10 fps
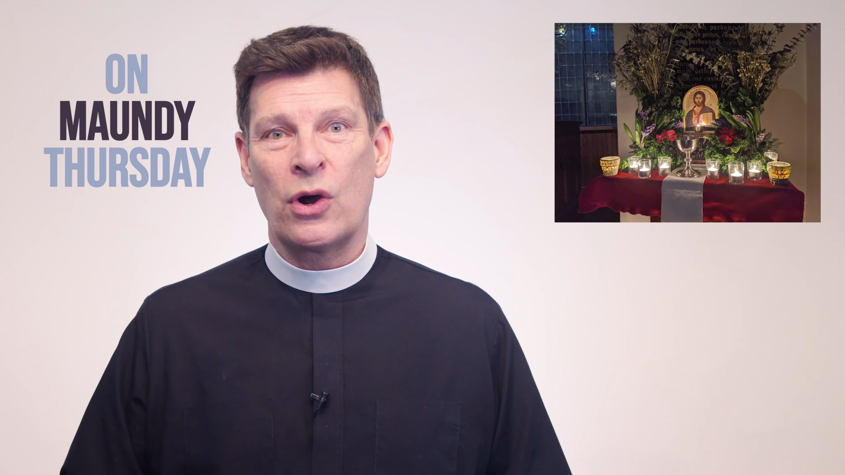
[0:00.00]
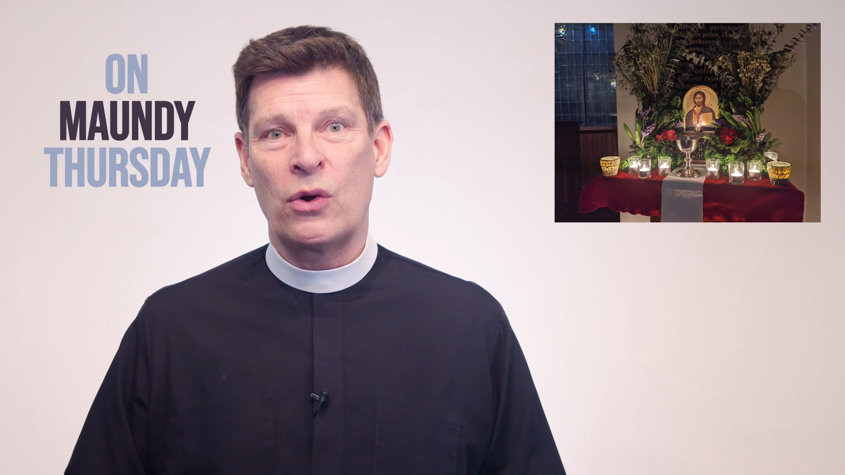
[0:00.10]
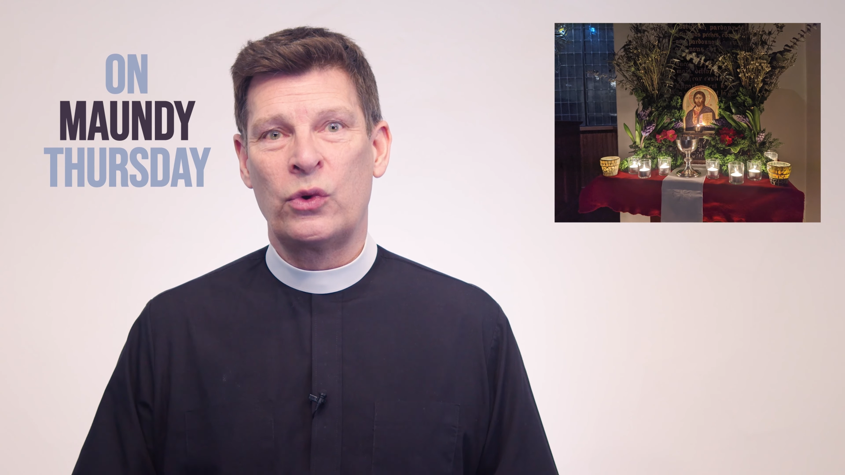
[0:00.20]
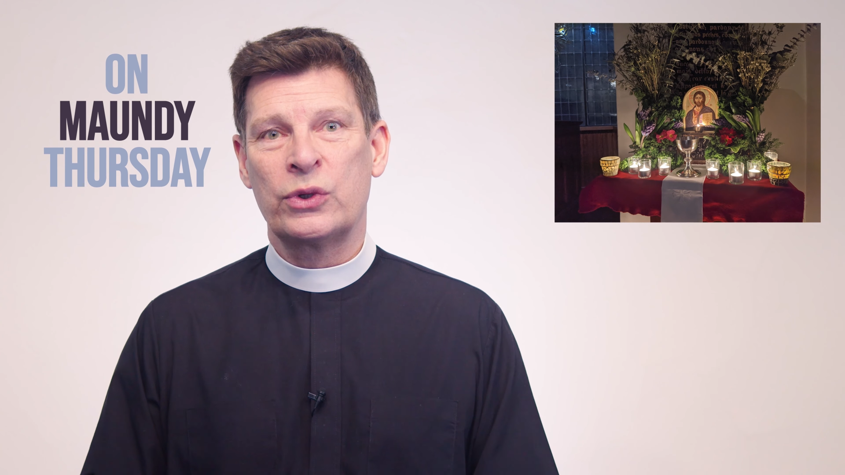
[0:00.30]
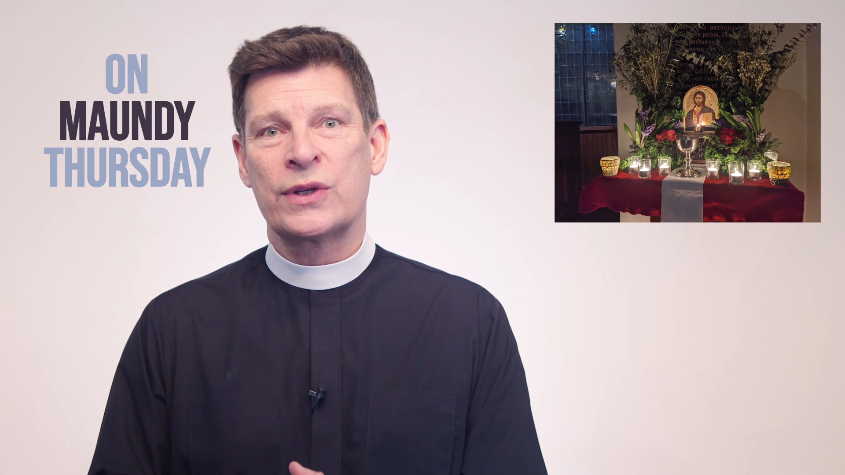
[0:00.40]
our
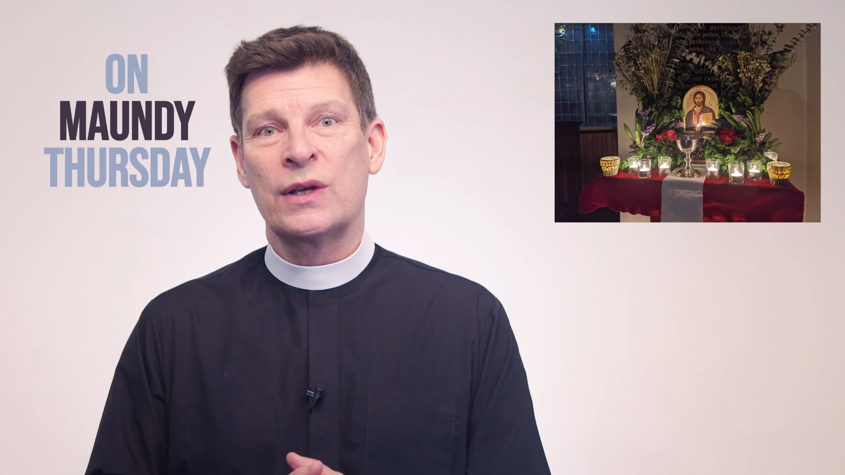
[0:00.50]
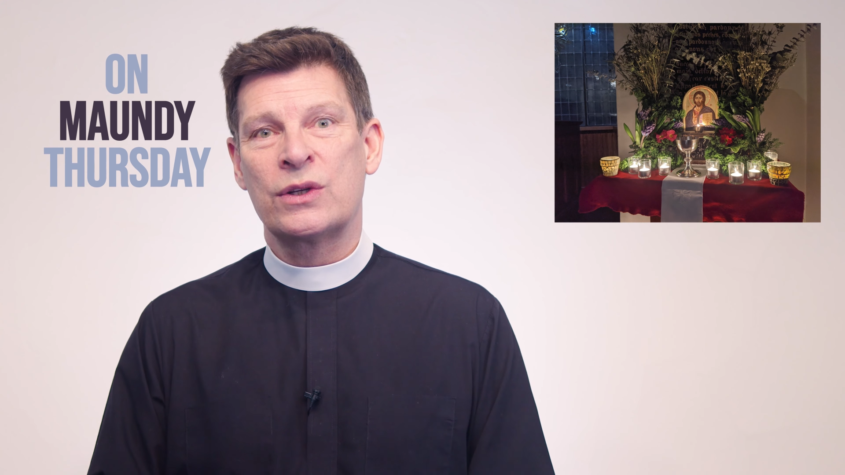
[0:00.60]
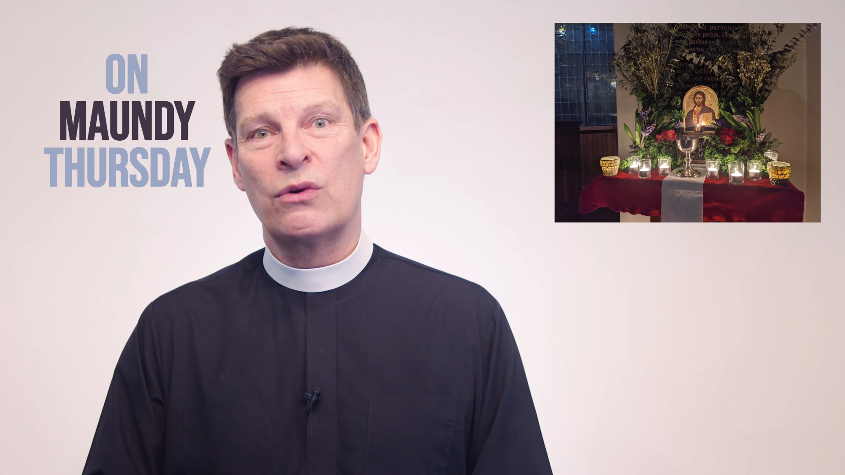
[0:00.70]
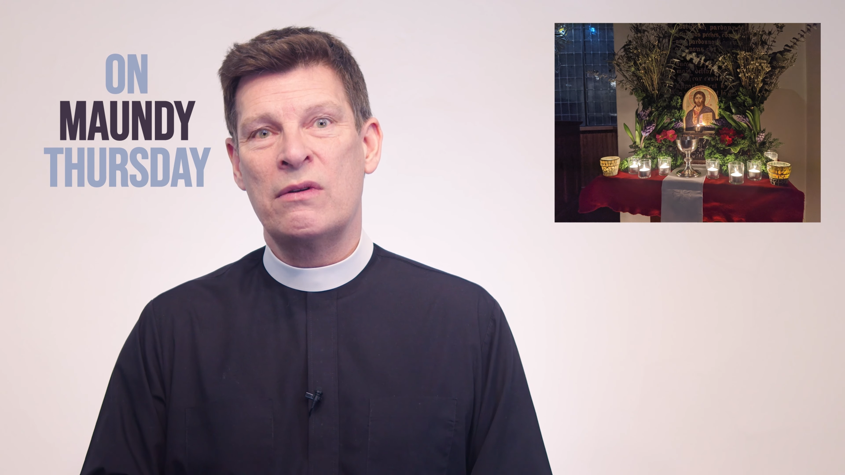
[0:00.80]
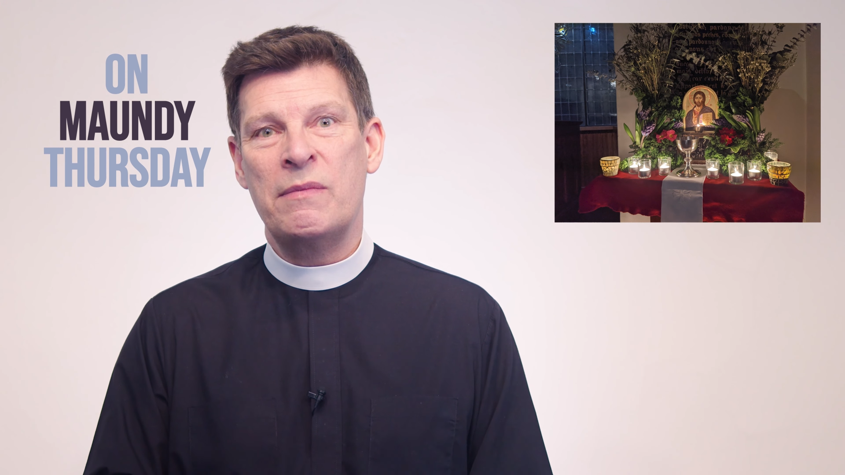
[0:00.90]
altar
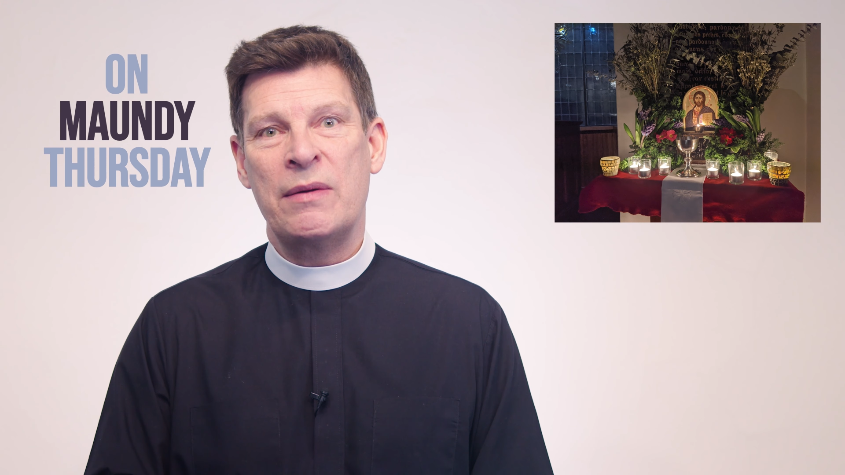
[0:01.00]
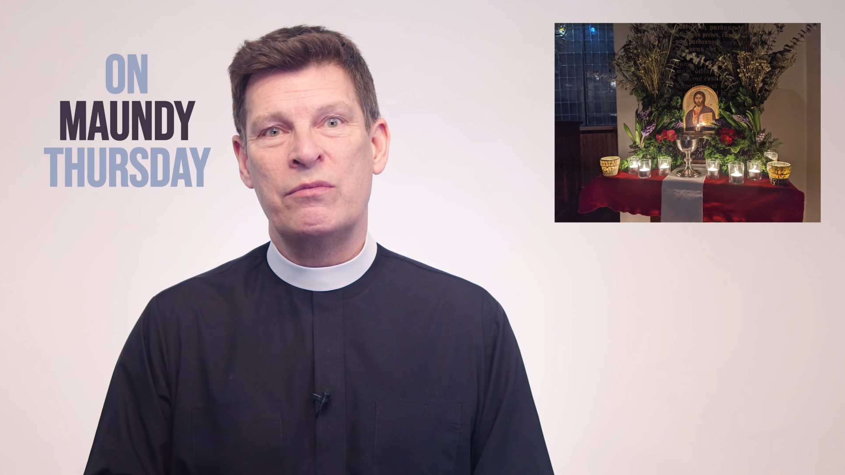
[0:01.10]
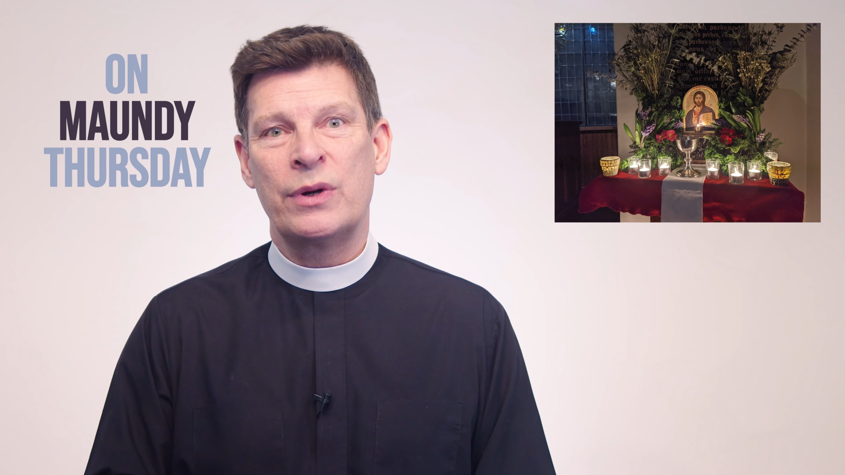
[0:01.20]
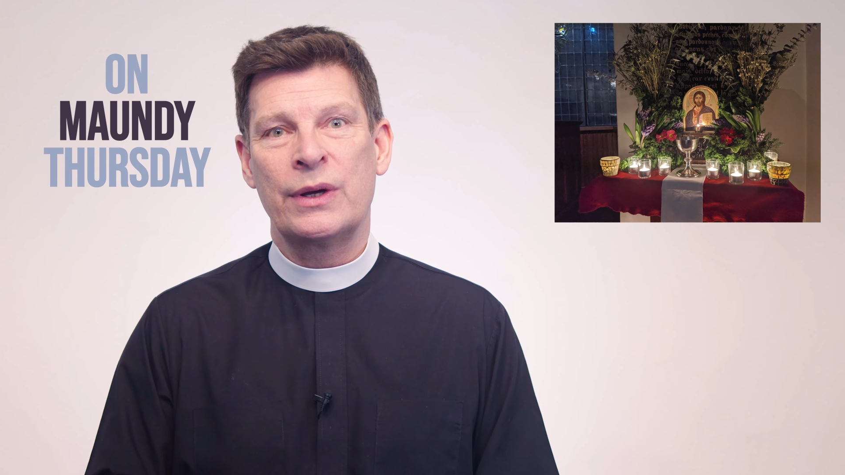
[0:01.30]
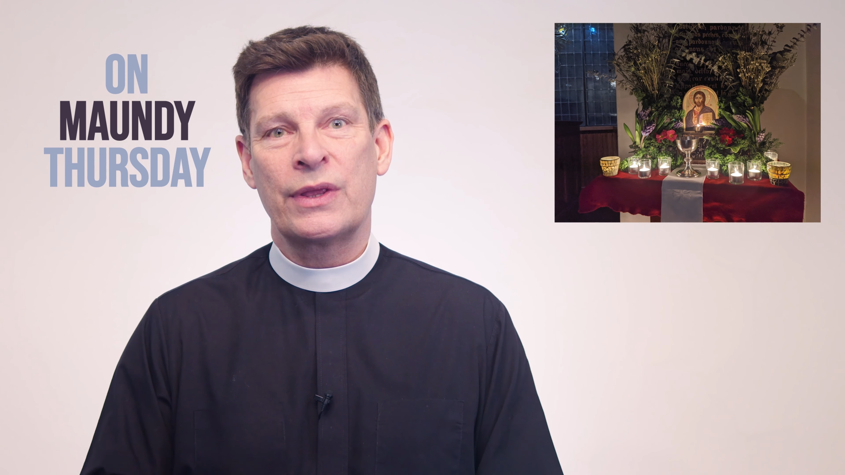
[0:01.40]
to
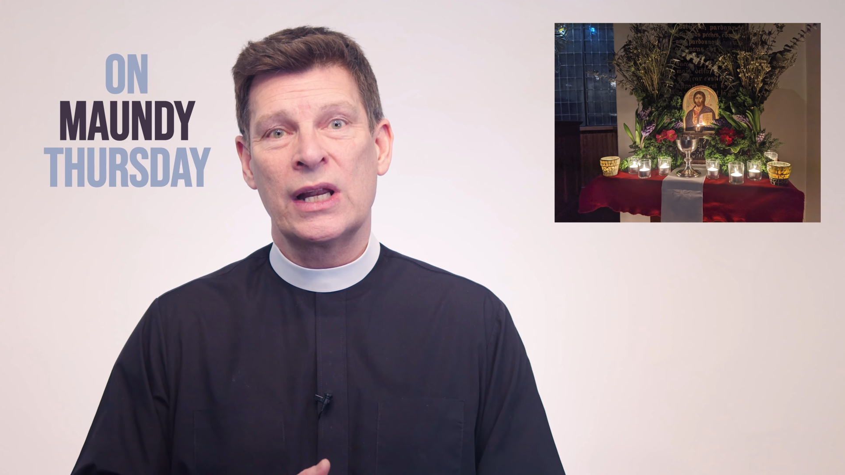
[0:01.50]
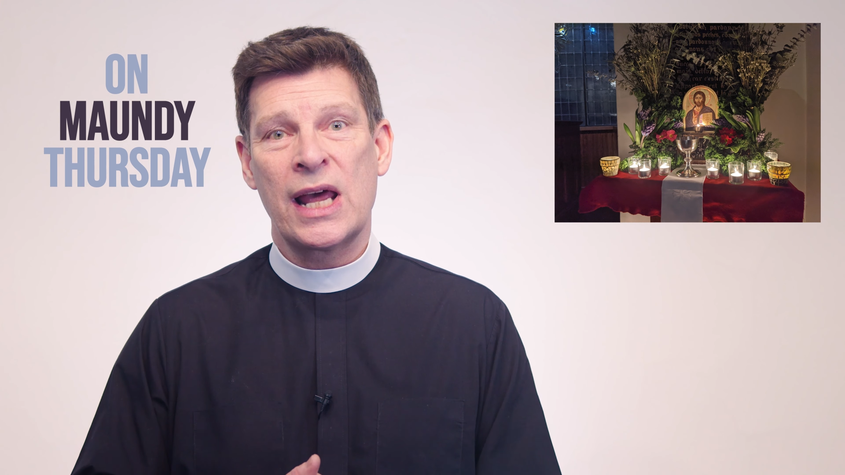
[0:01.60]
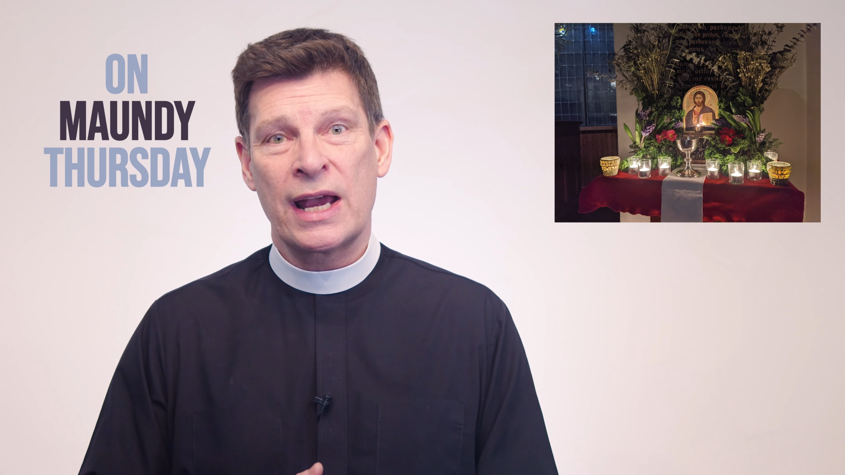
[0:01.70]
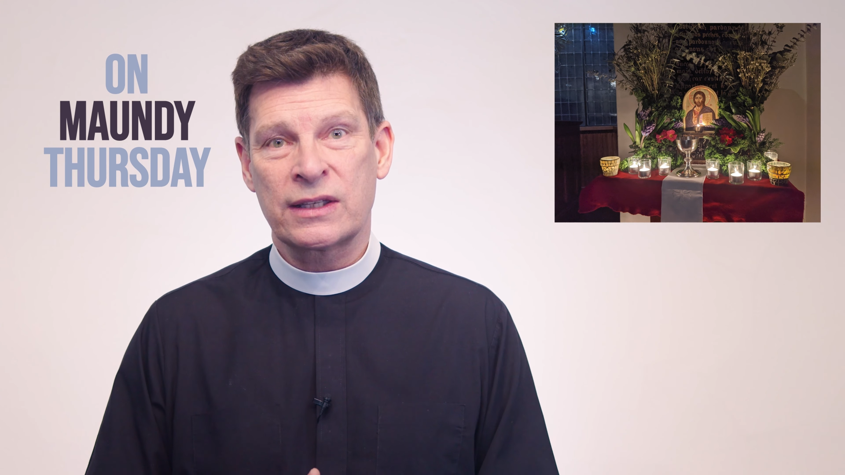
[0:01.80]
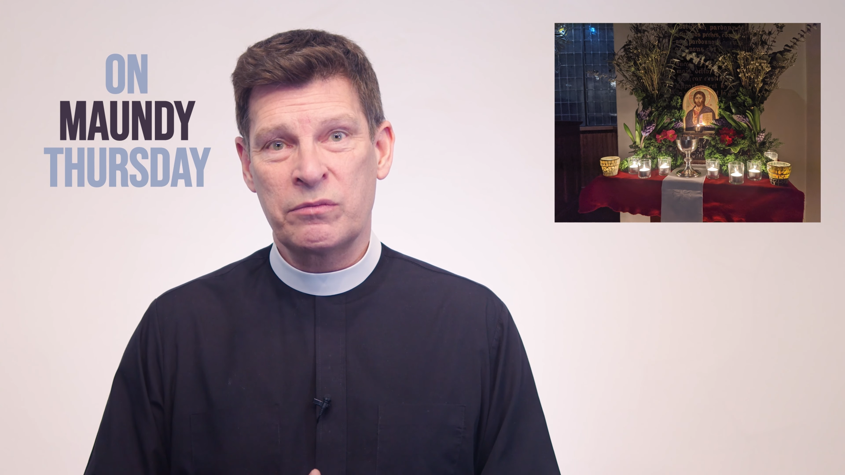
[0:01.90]
remember the
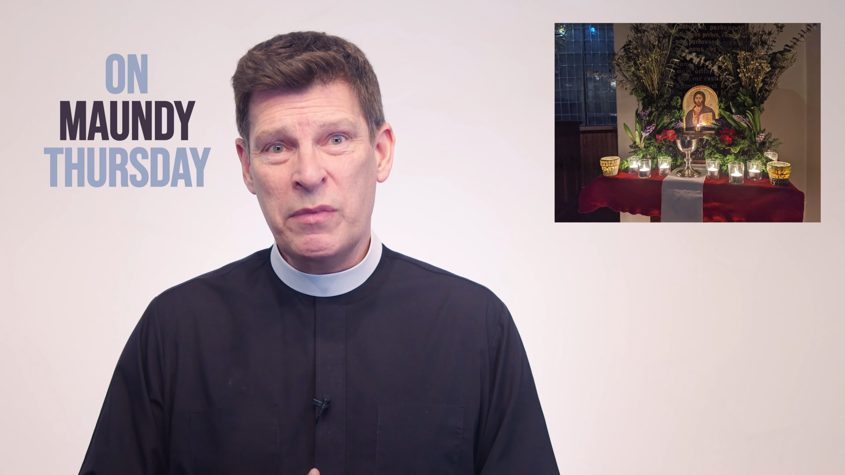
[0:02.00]
last